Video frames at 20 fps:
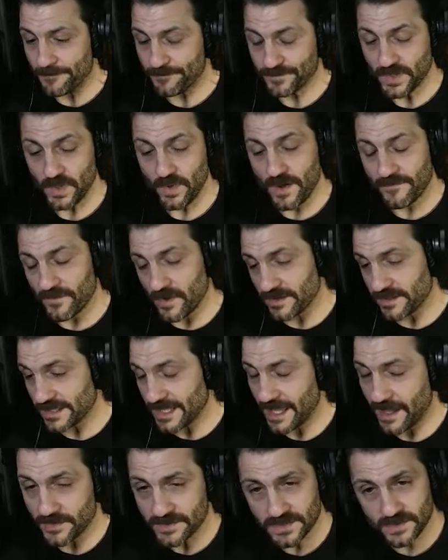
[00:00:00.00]
You have all the
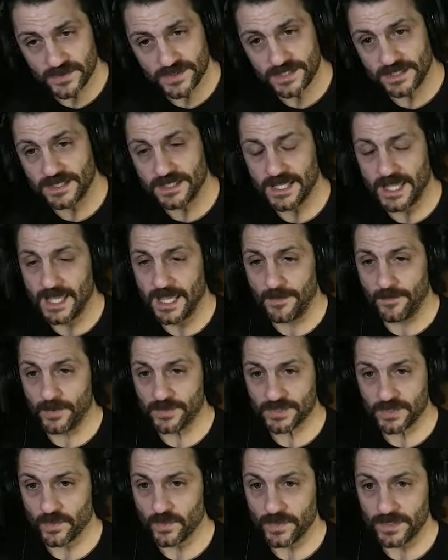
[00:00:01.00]
counselors at the camp,
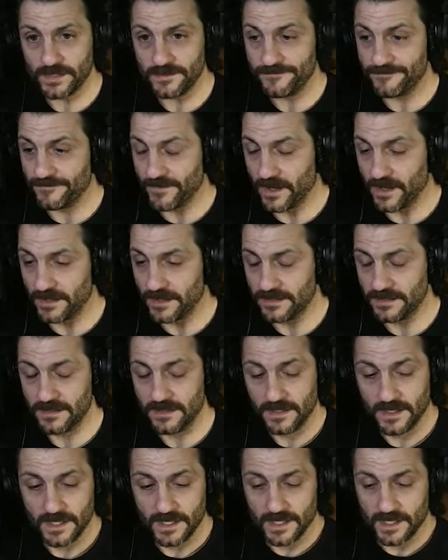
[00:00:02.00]
which are really fun.
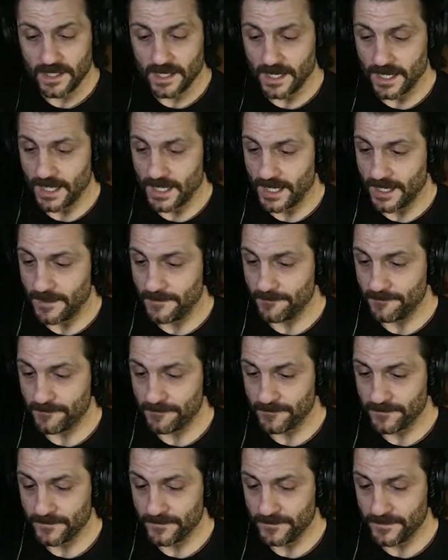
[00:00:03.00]
And
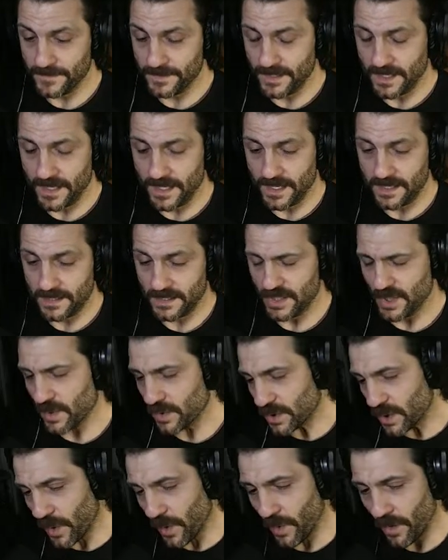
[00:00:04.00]

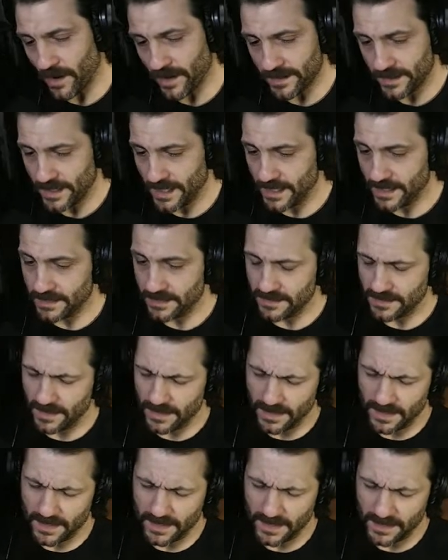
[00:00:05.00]
Court and
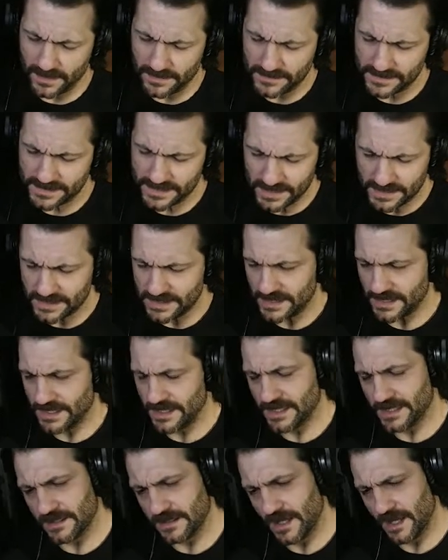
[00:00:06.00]

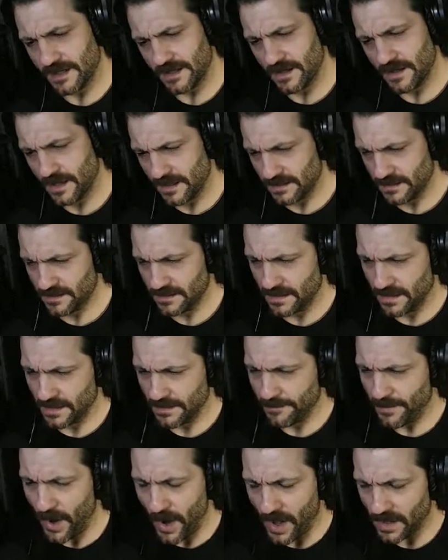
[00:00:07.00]
Sissy
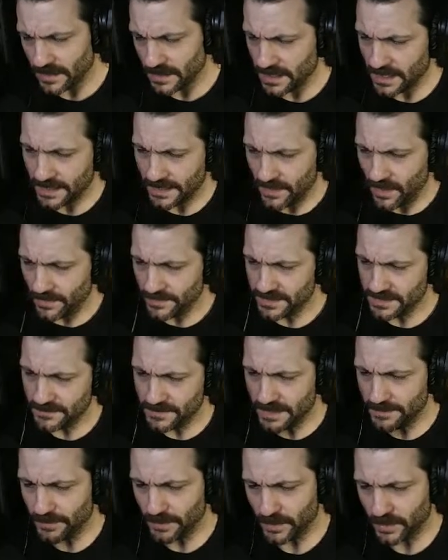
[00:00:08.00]
and Paula and all these
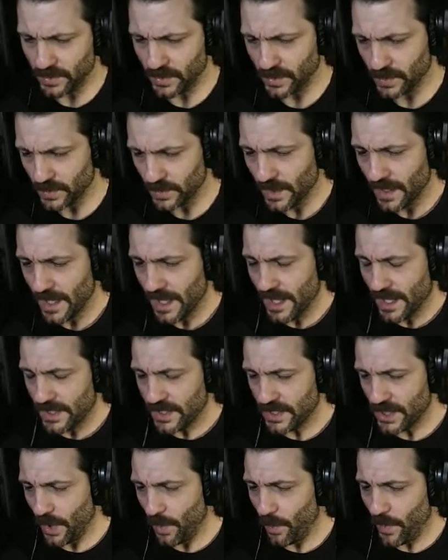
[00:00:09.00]
people who,
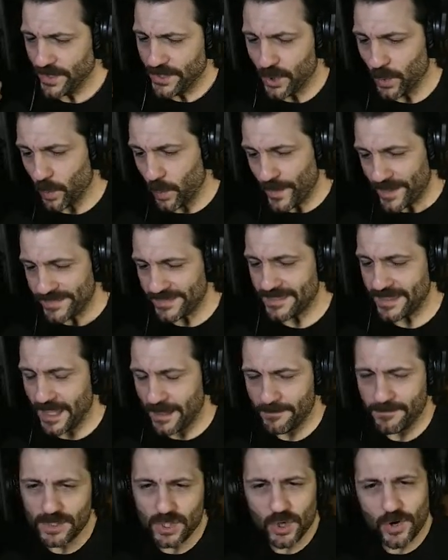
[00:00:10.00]
when you're with
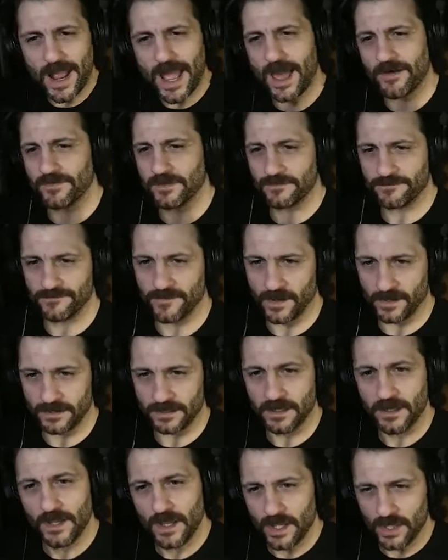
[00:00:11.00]
them, you're having fun.
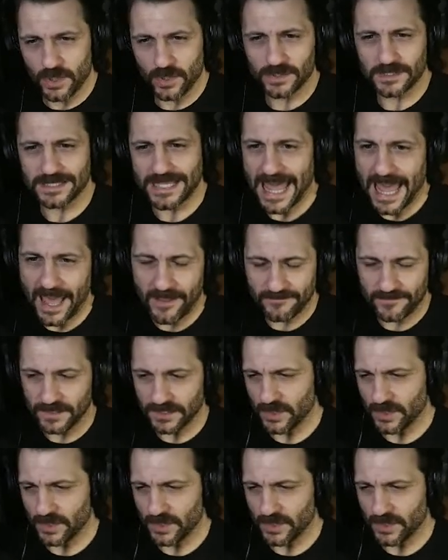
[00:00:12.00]
You're laughing.